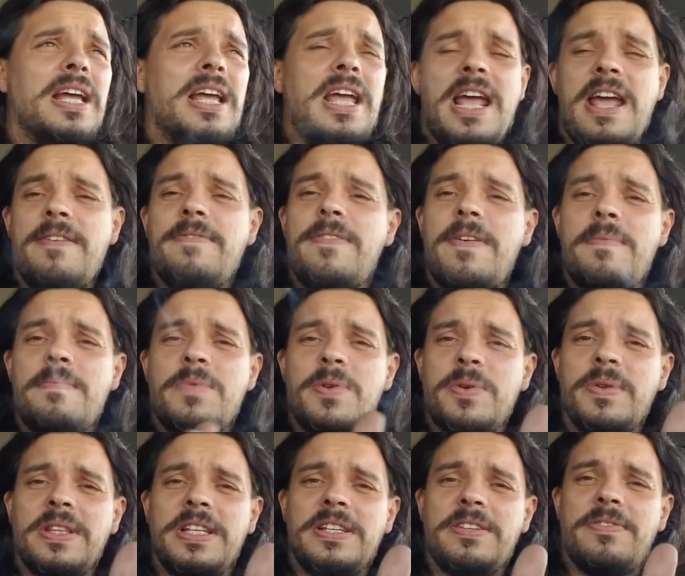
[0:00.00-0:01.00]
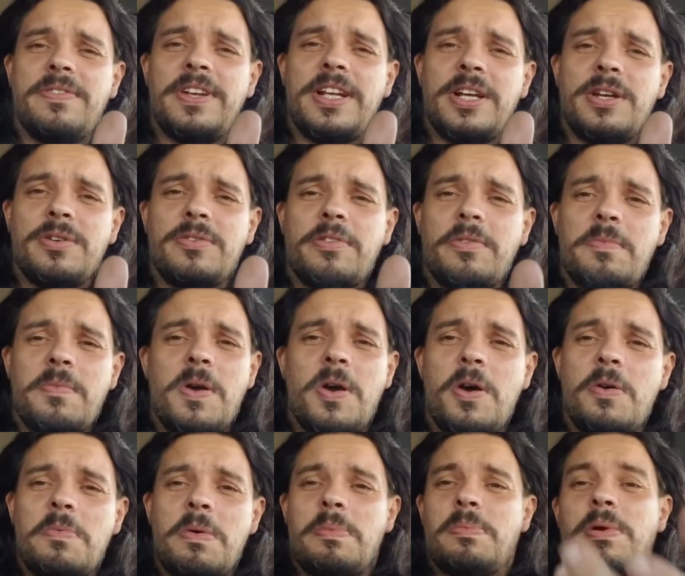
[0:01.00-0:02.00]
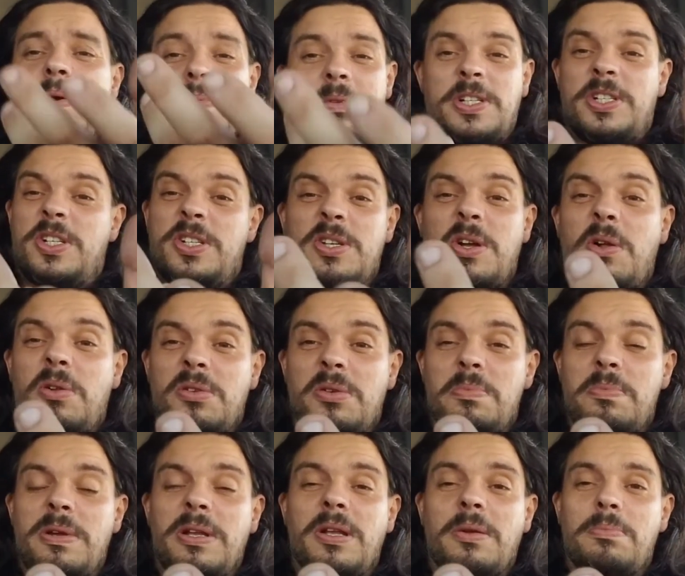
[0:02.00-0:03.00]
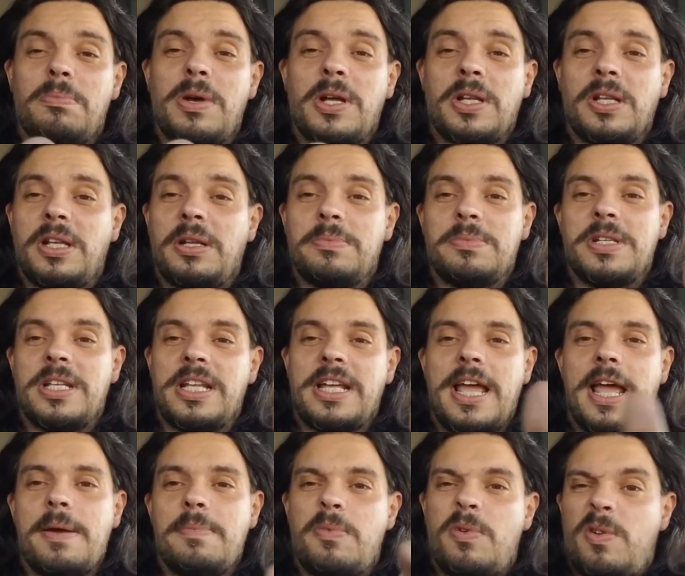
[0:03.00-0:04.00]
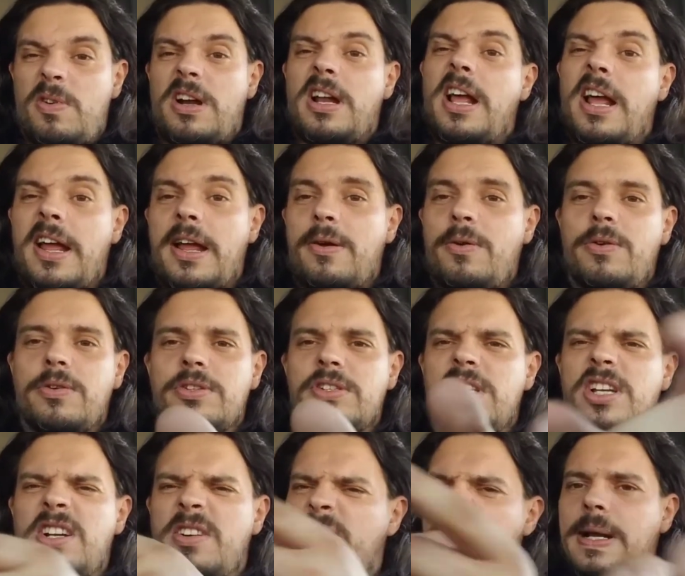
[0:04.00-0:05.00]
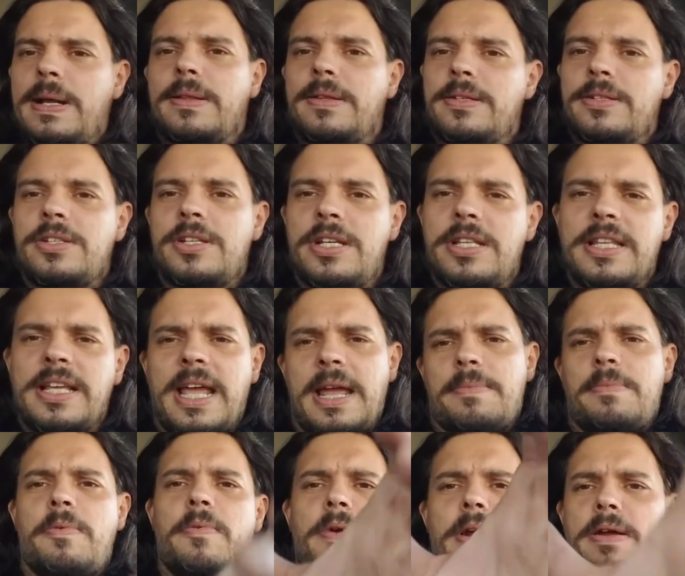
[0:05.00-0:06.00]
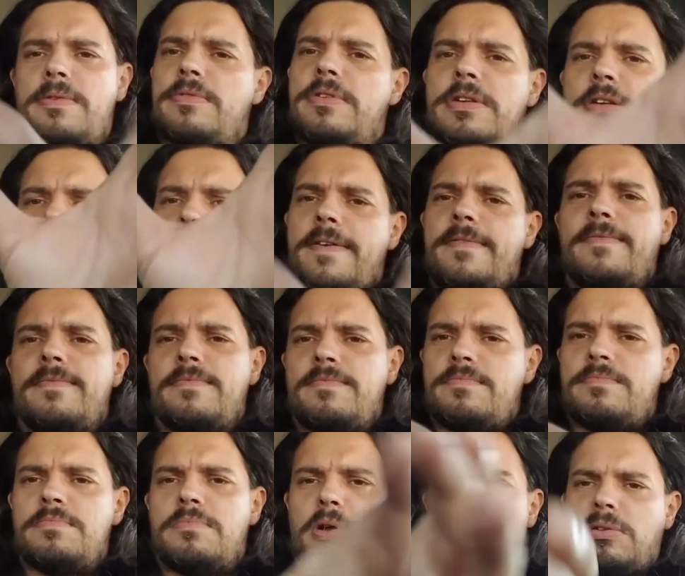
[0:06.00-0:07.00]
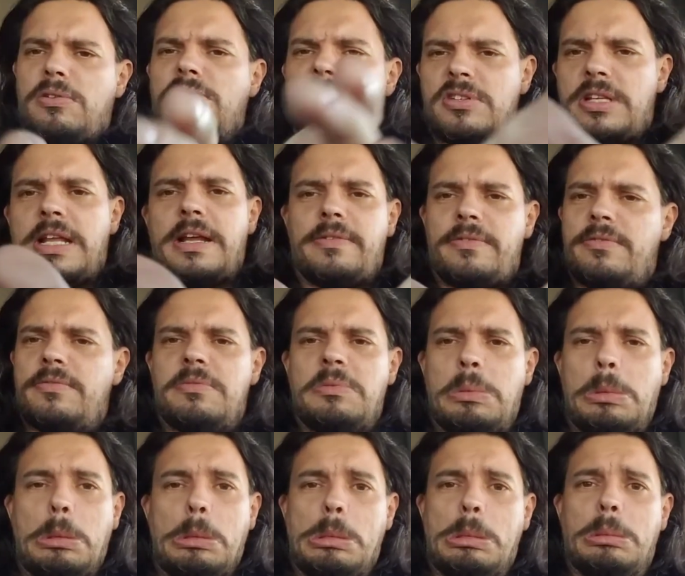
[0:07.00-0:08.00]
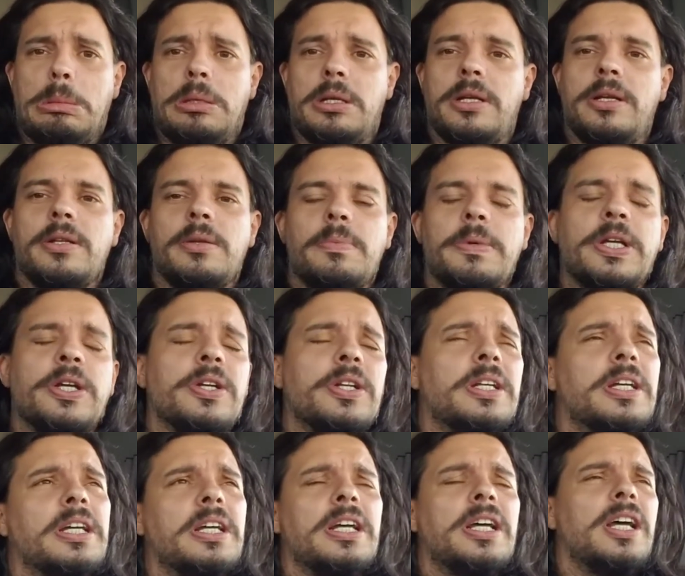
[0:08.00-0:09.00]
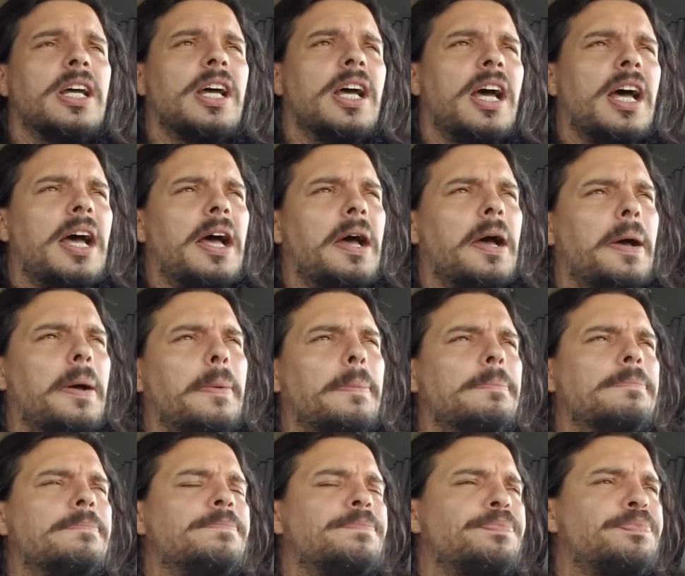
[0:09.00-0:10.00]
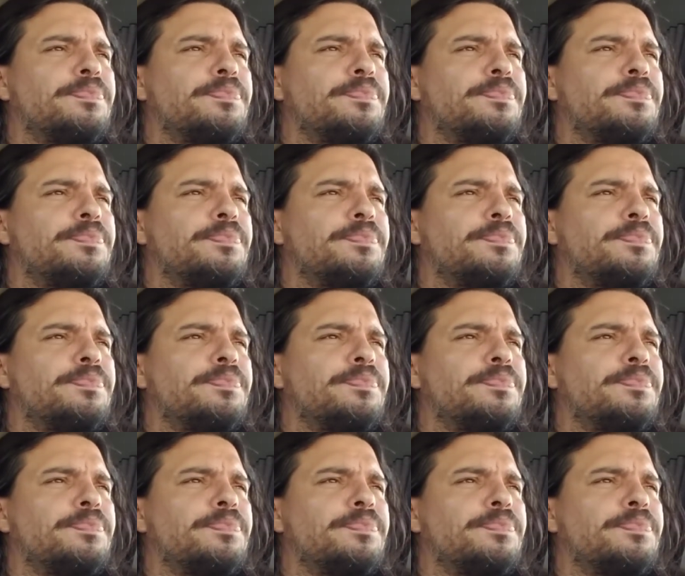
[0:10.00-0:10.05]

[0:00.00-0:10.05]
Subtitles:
If I'm doing these videos from home, I'll probably just hold a model up to the camera or turn the camera around and have models there, and it'll be good. But